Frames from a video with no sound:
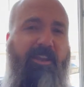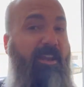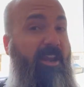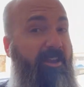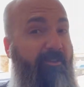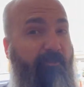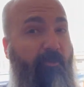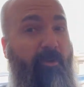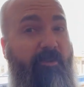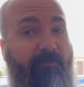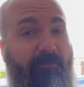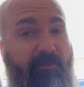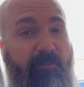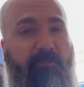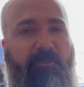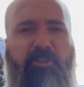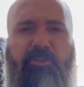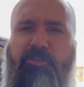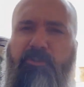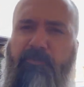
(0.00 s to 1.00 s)
an F-150,
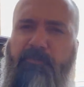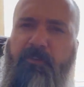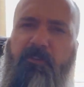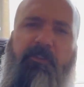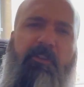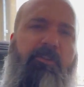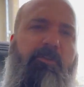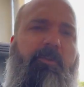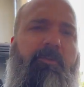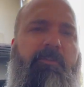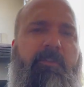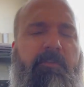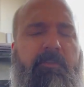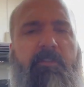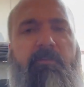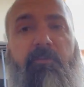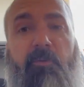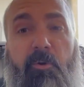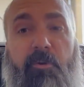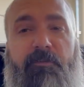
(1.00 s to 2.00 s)
250, 350,
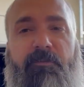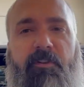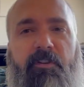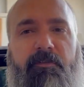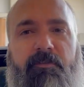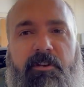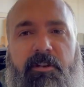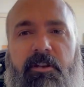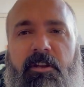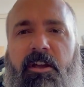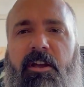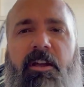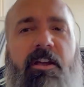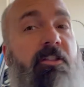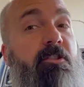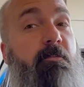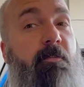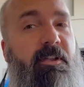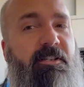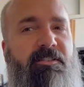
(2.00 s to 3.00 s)
450.
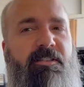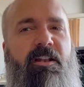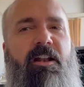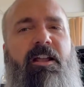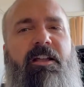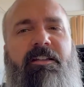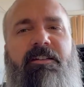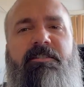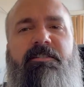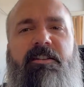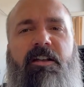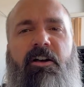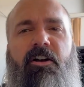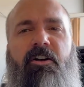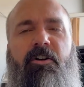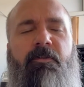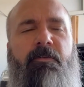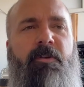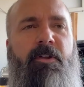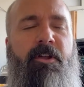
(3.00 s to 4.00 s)
The best that I can
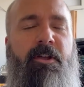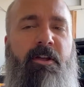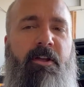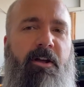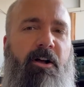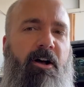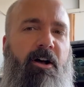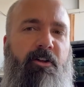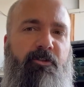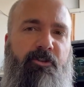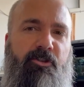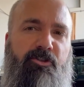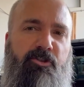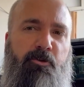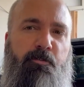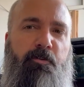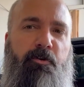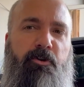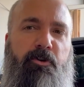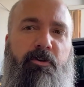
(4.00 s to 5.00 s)
tell on the
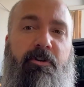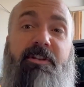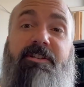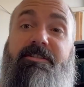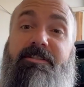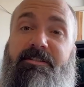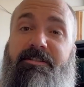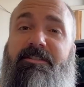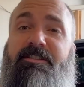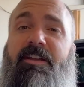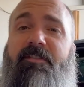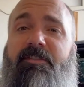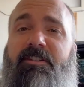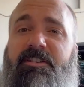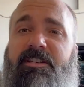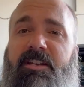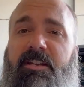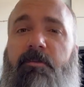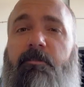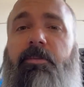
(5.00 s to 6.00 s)
Superduty's
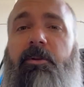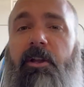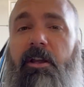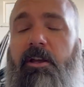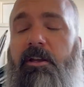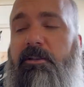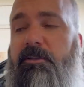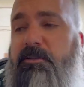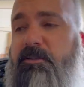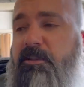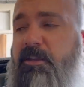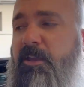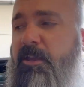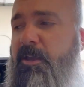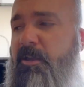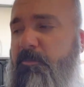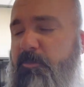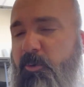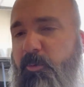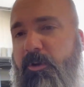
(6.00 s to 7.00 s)
17 plus.
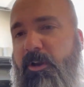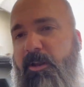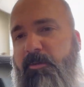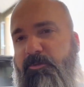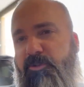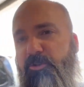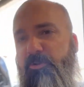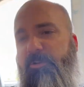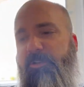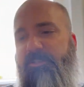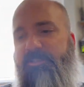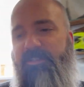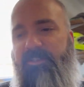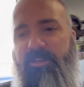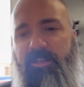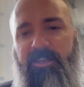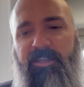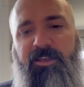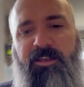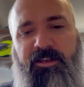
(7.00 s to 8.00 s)
But what I'm doing
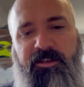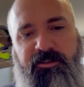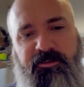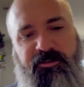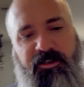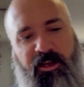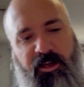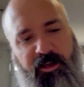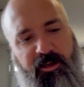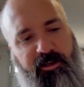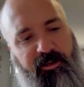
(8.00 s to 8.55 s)
today is I